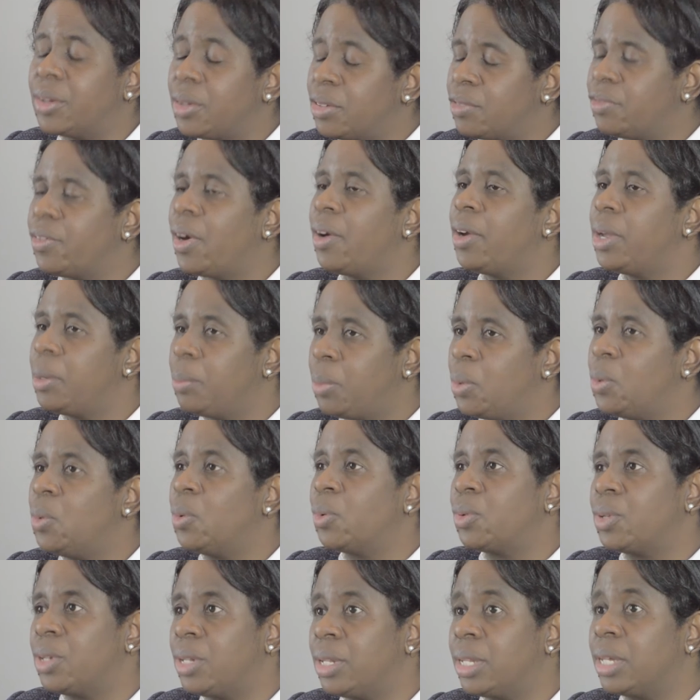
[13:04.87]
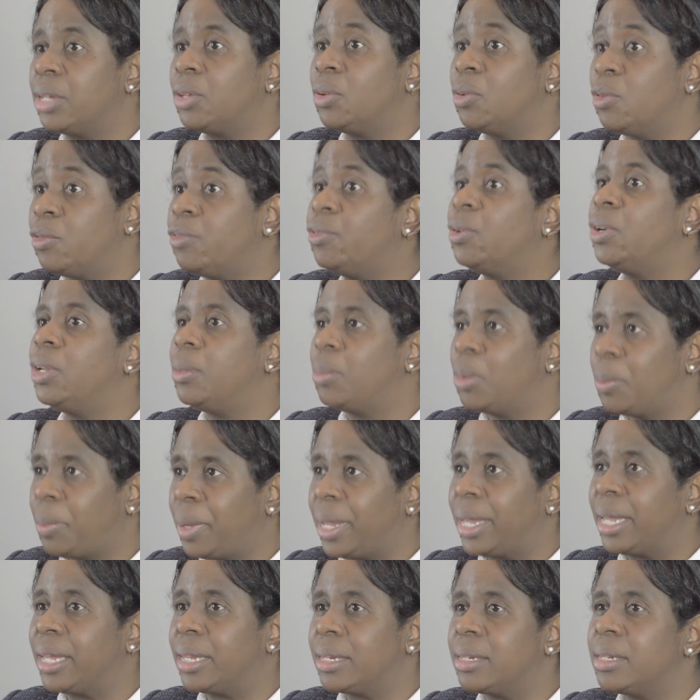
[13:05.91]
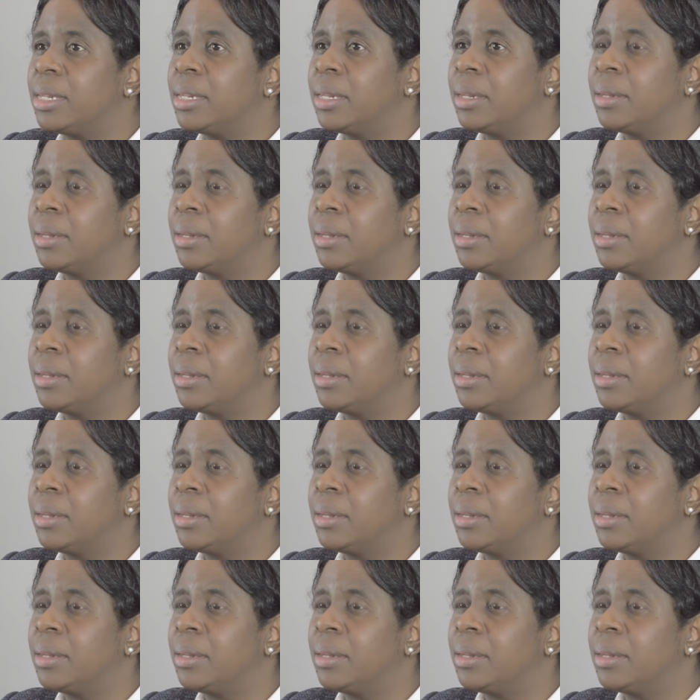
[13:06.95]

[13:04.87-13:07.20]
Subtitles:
so it's very important that you're fully prepared.